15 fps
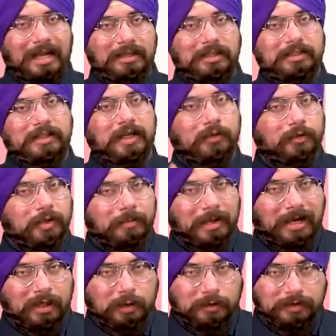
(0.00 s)
and the central
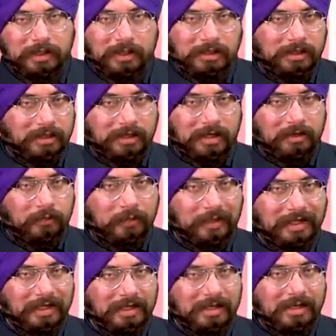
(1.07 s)
bank of the other
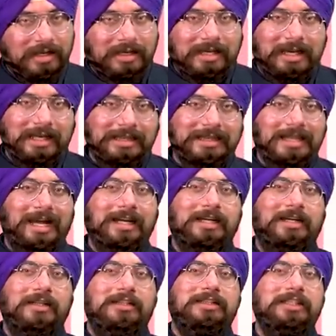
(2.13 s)
country. In that
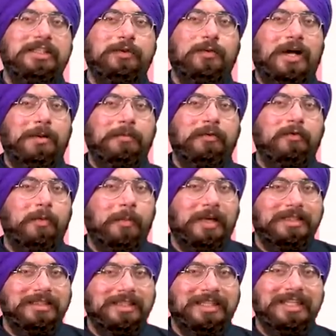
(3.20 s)
currency swap, we
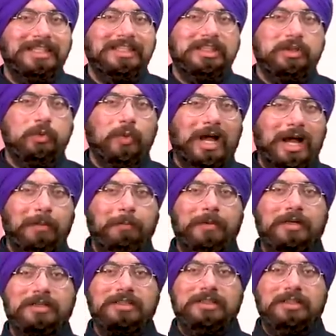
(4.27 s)
basically swap
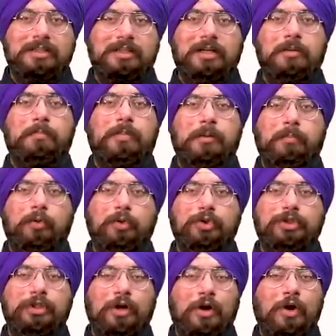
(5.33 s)
a certain
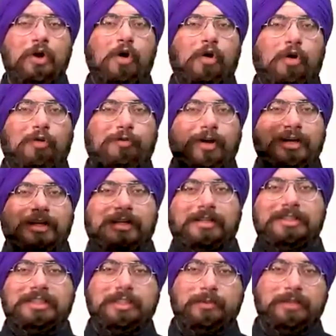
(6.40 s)
proportion of our
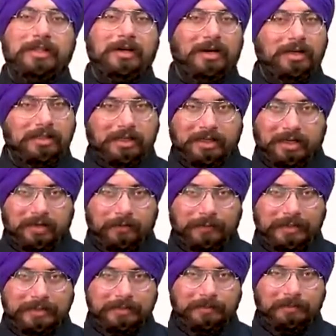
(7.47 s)
currency with the other
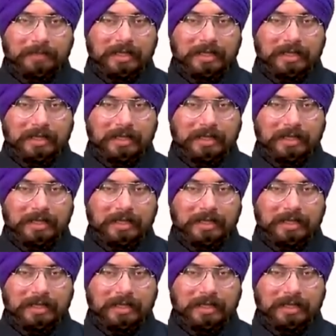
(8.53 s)
countries,